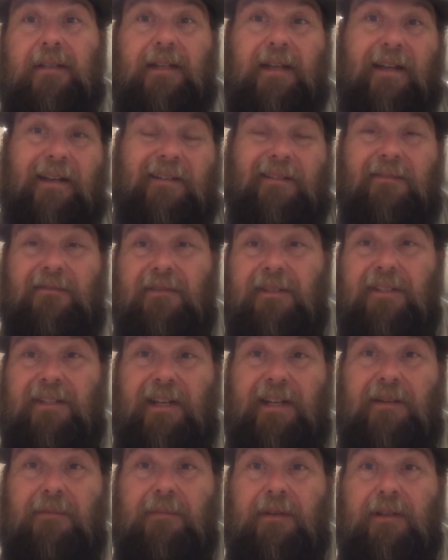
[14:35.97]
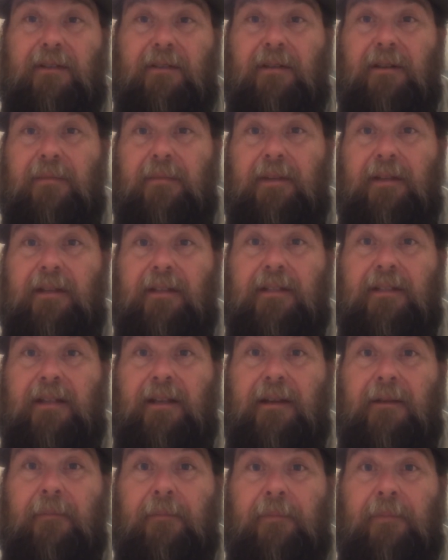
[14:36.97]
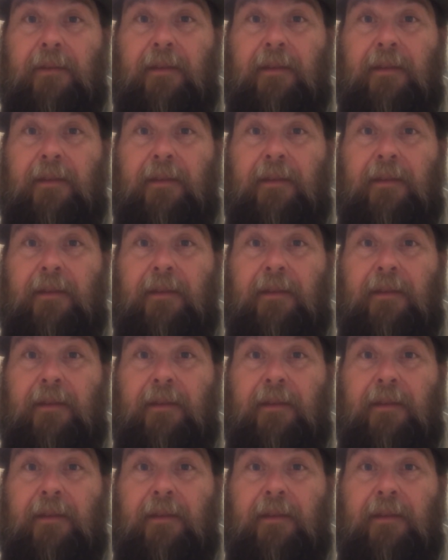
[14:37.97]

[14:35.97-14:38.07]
kind of a chainmailer. I mean, it's like,